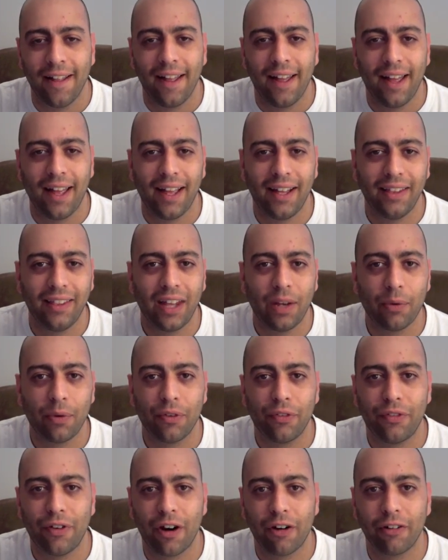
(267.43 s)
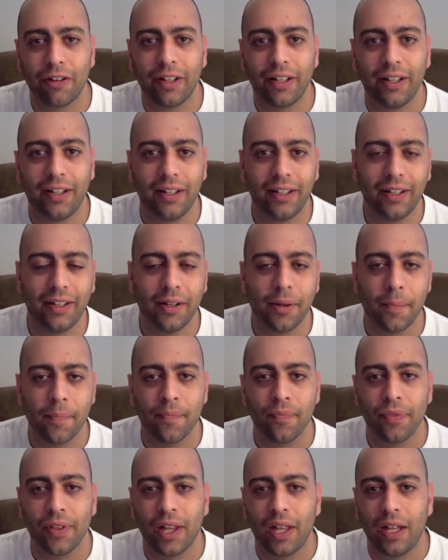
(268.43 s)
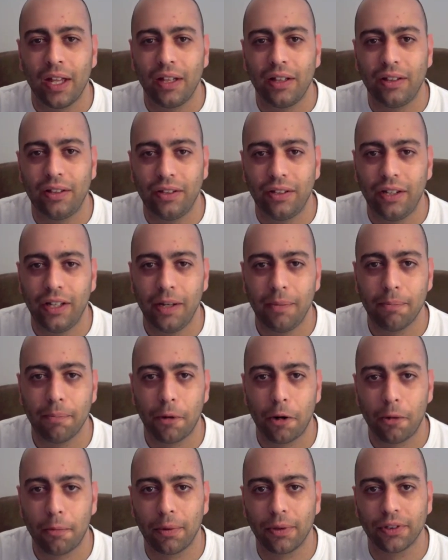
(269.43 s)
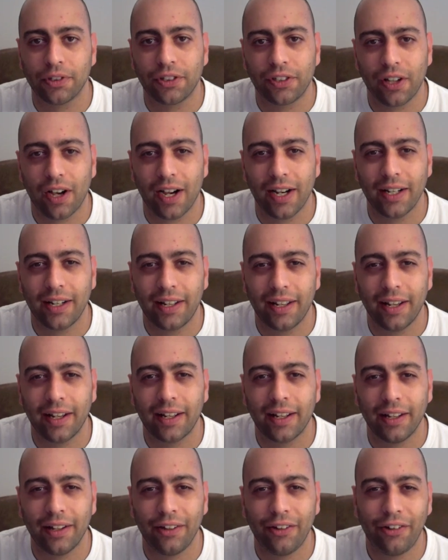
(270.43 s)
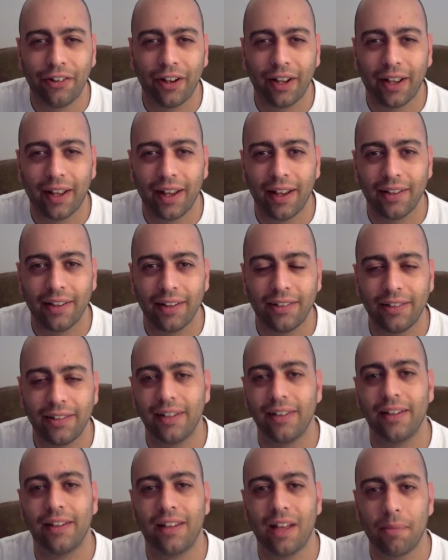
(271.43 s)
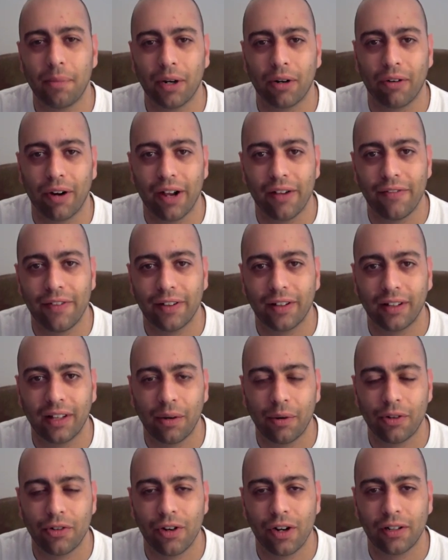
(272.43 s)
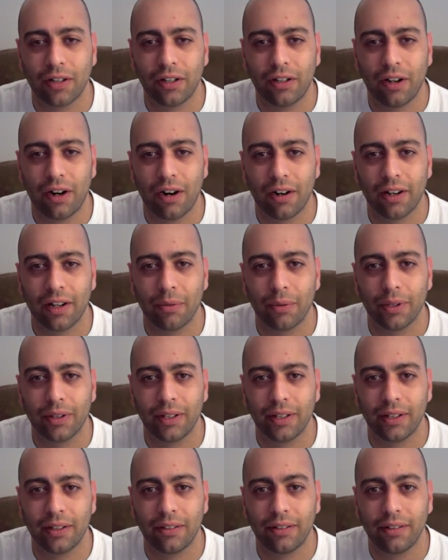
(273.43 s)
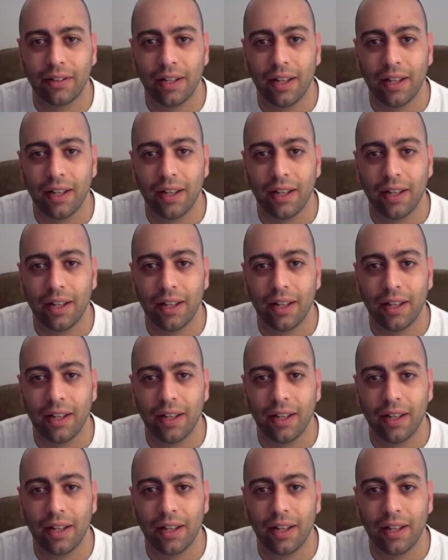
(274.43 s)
And they were very T-Mobile sidekick-ish, I guess, in the demographic that they were trying to target with this.